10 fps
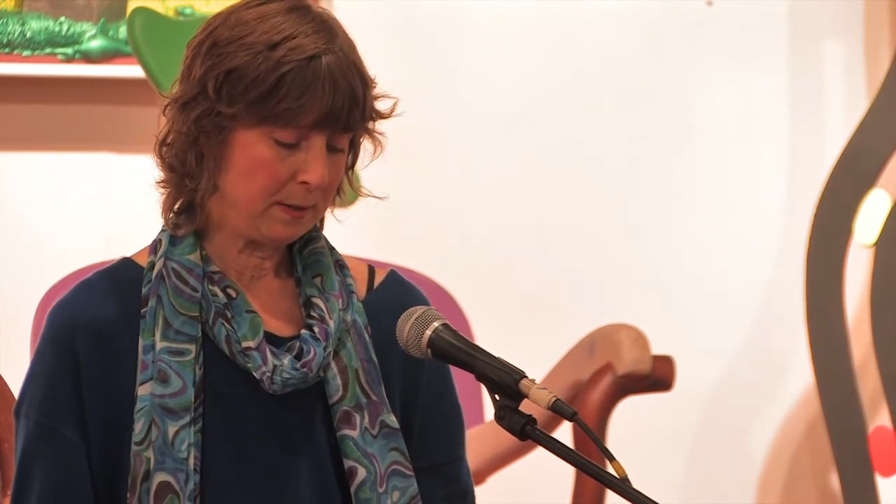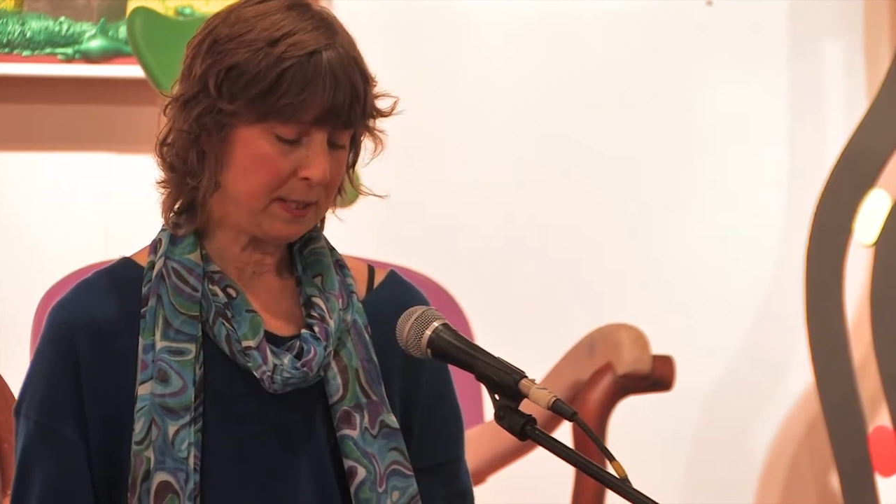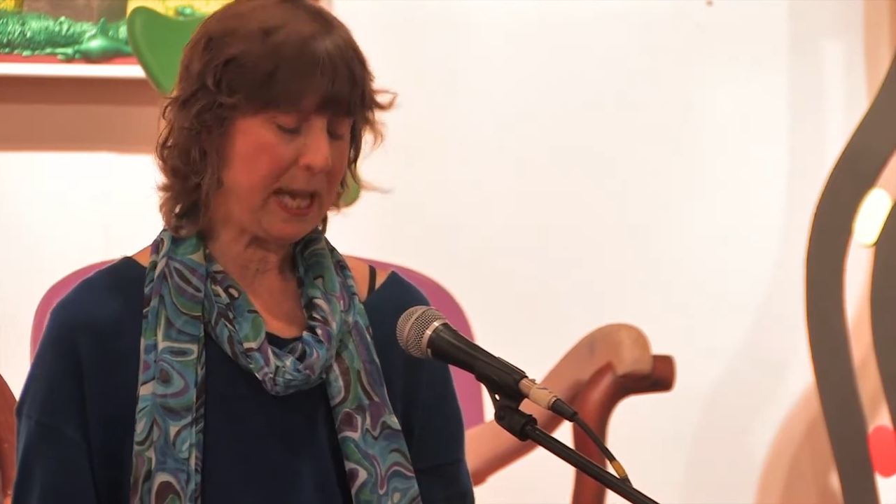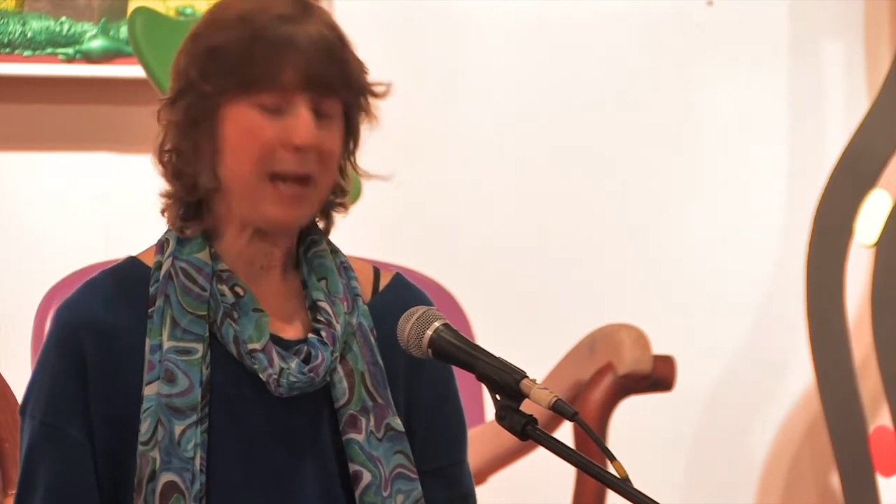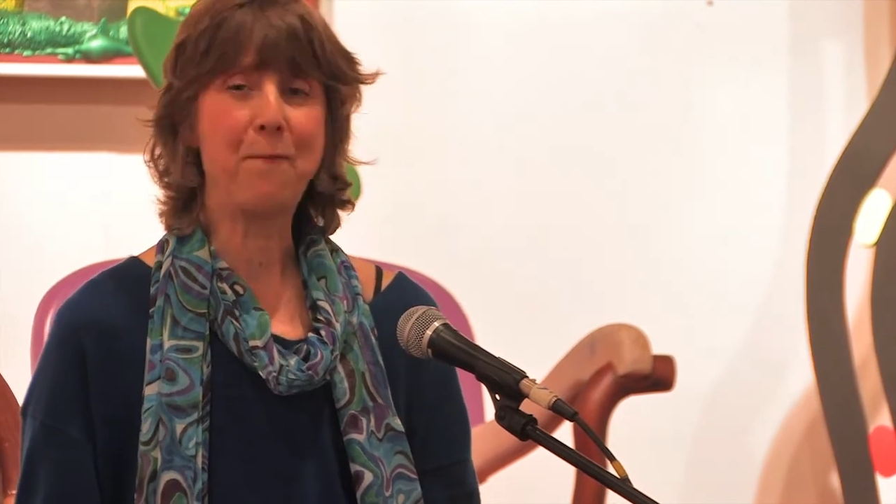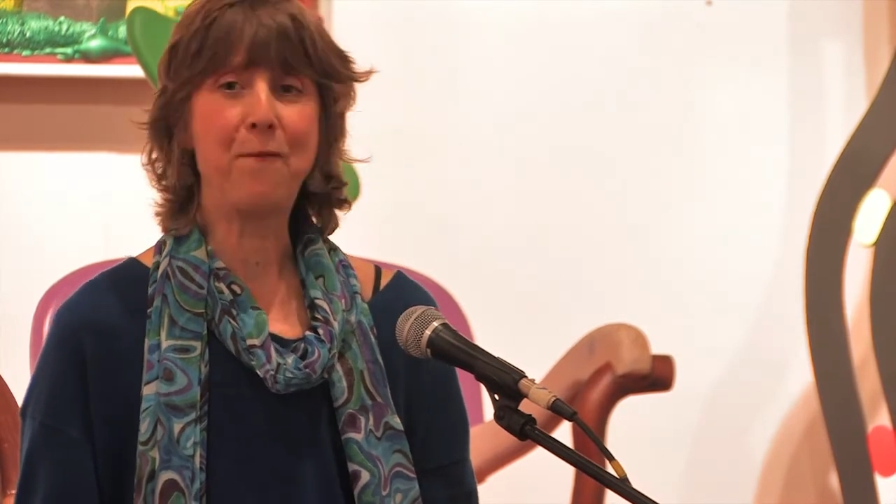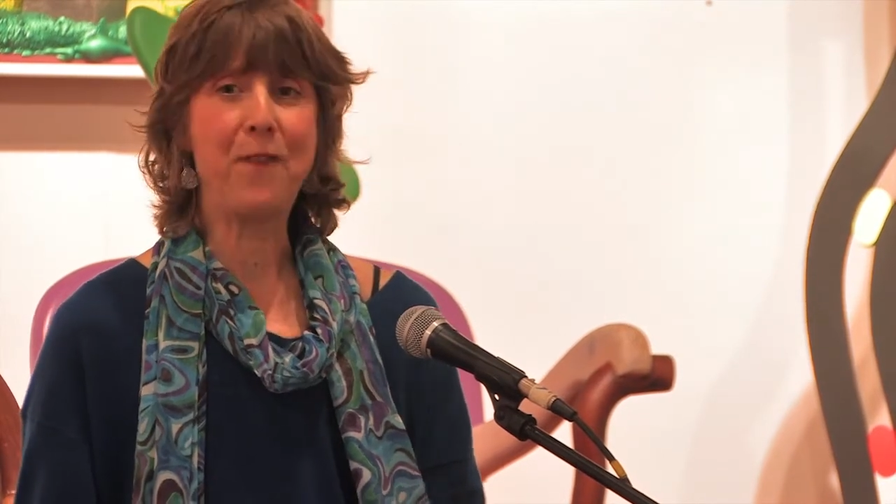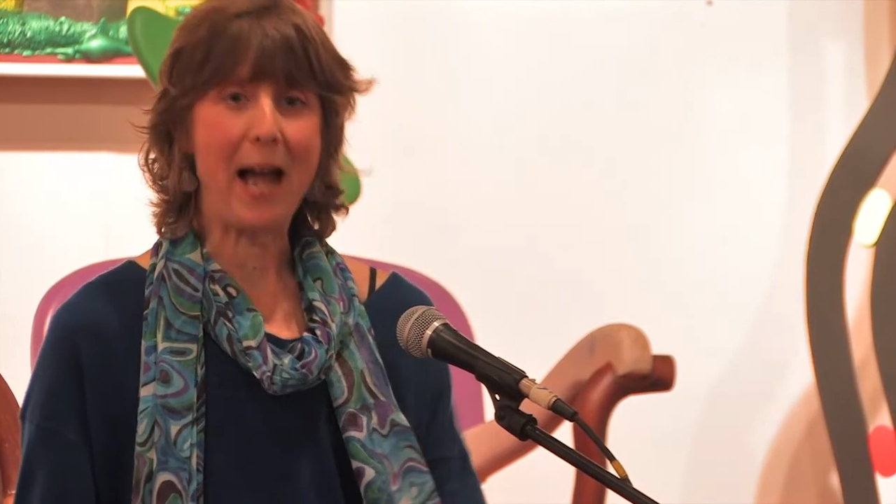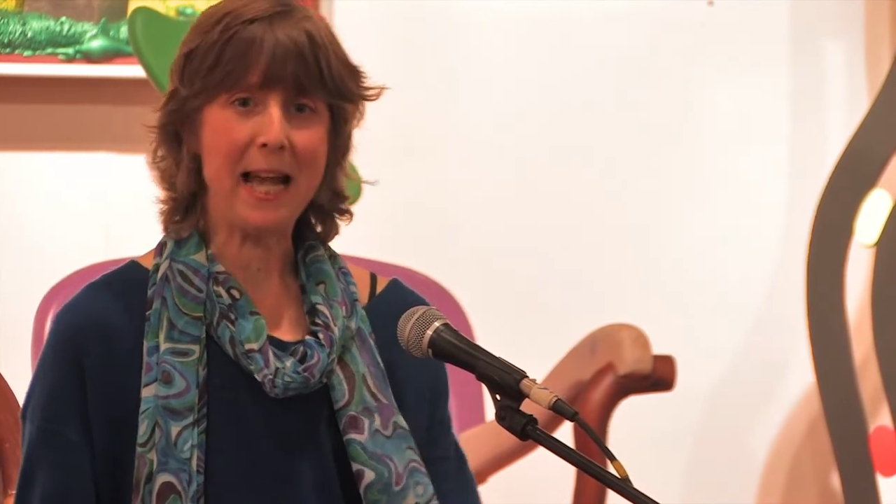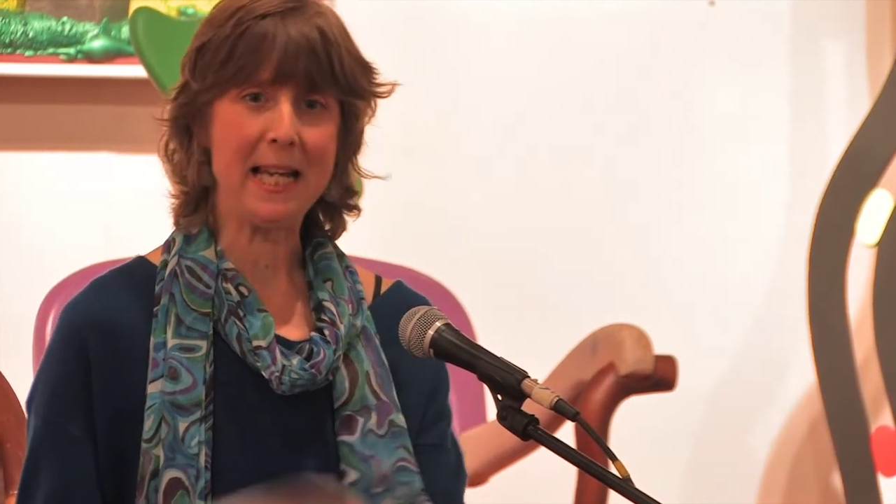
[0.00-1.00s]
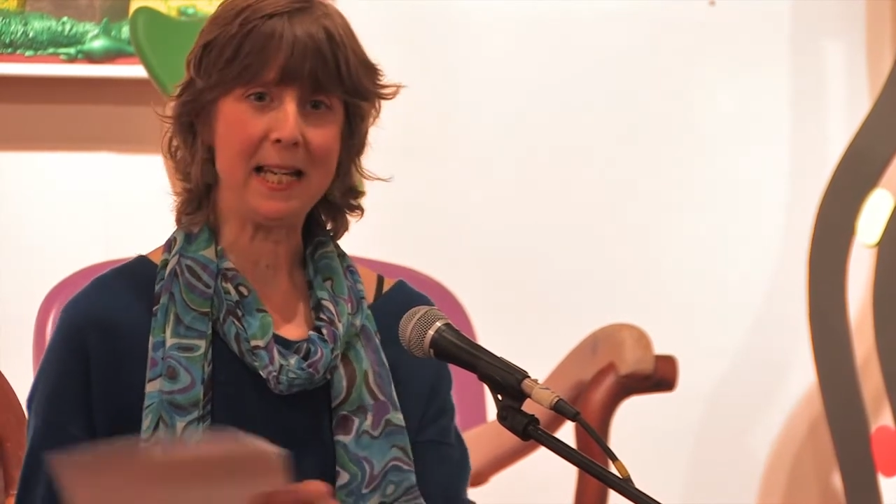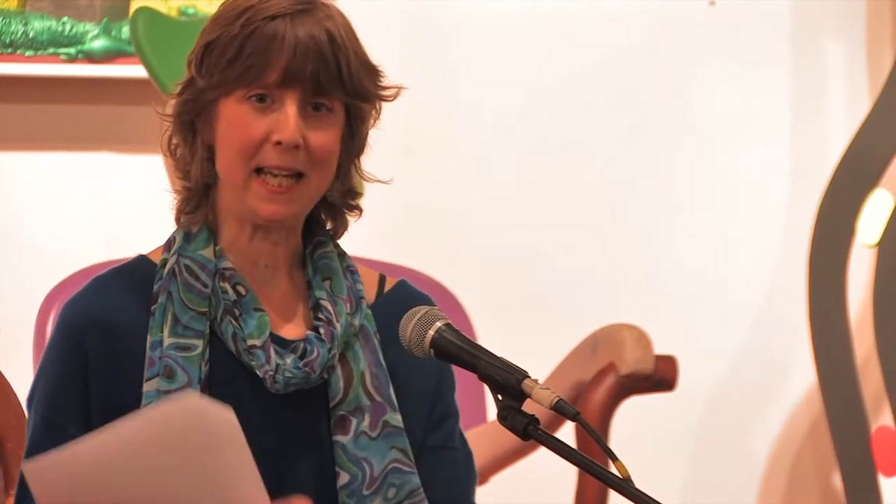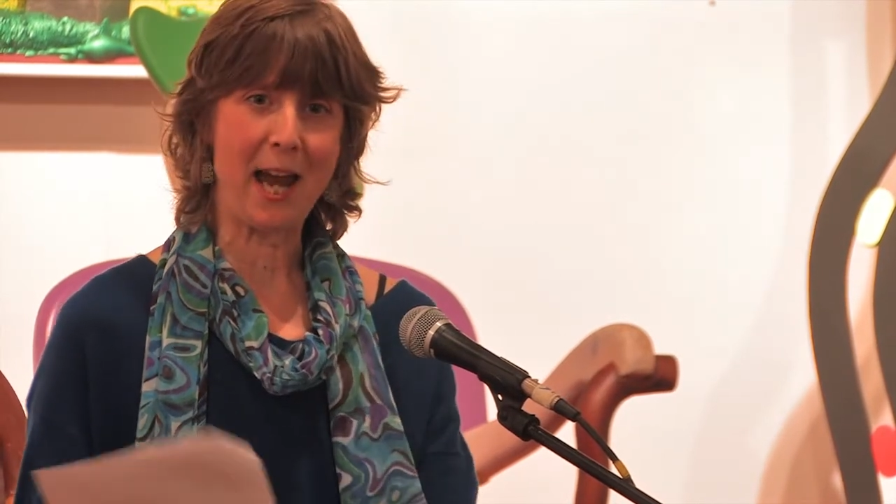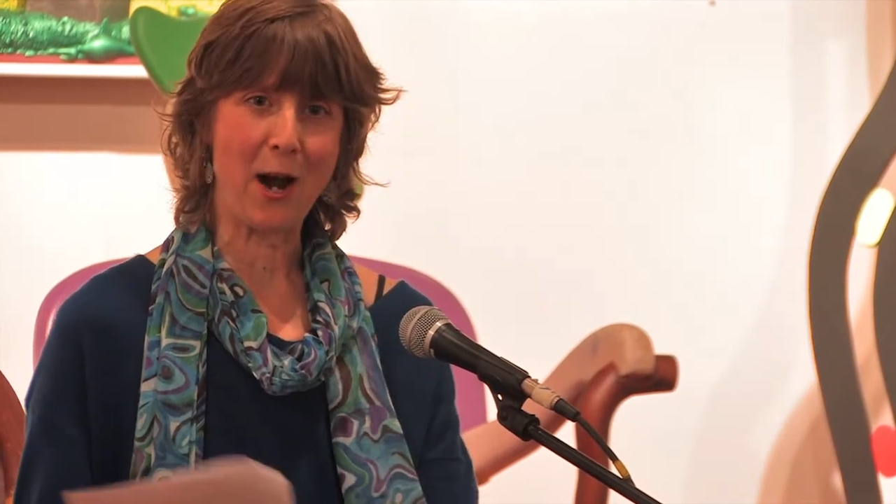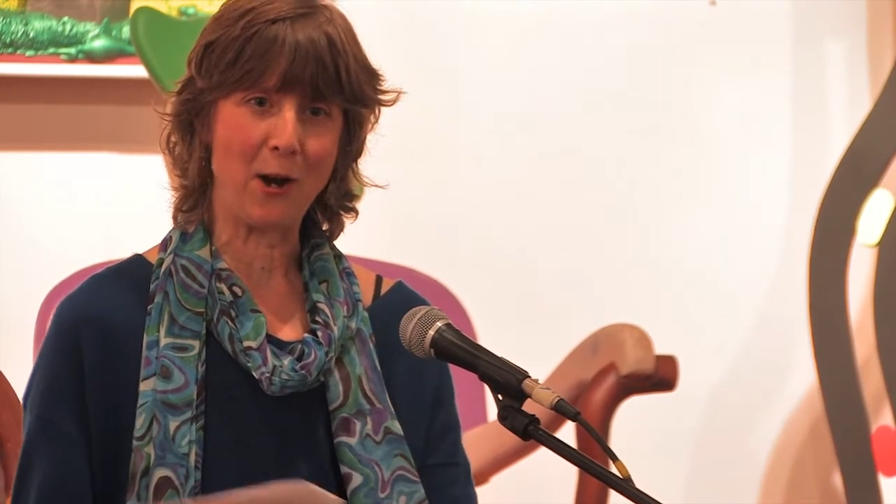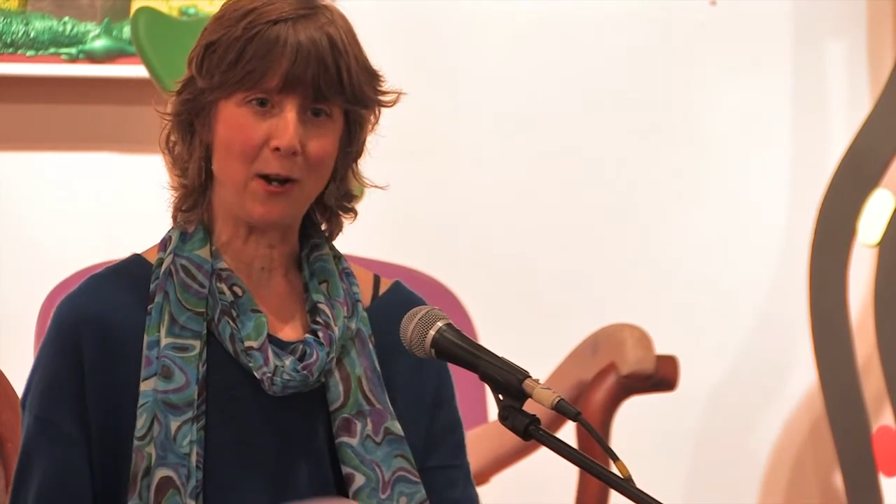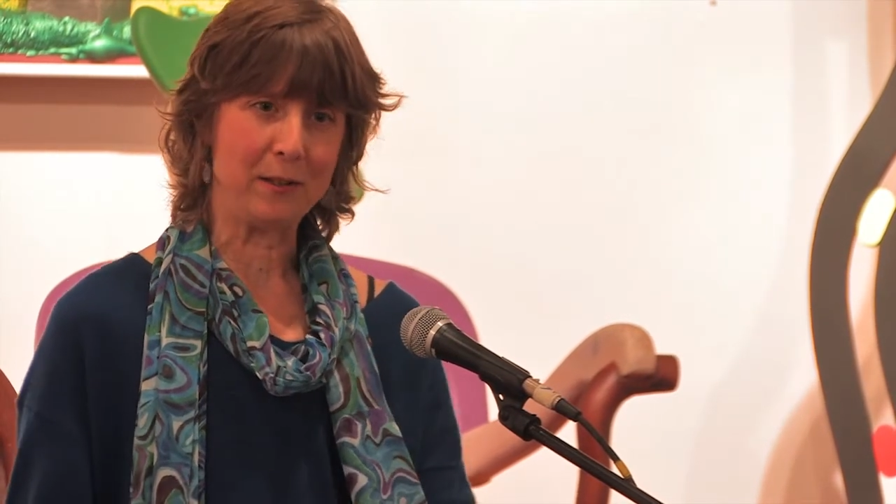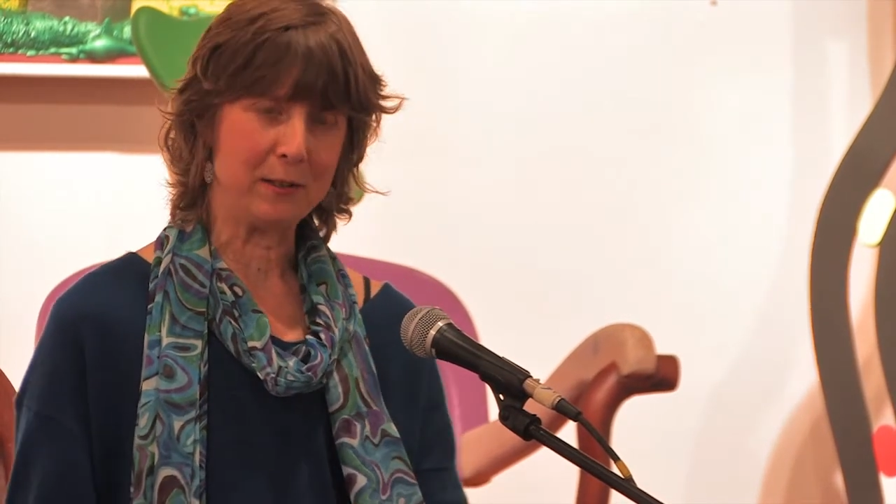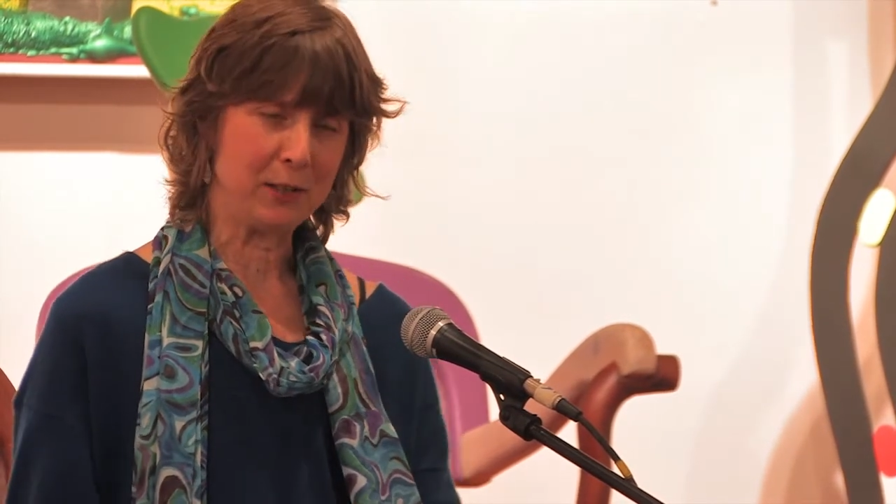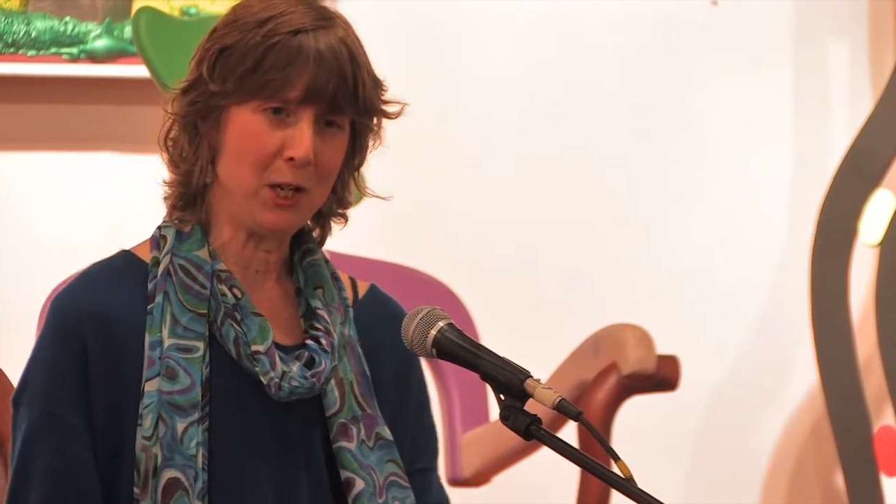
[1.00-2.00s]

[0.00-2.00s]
Keep fighting, Carol.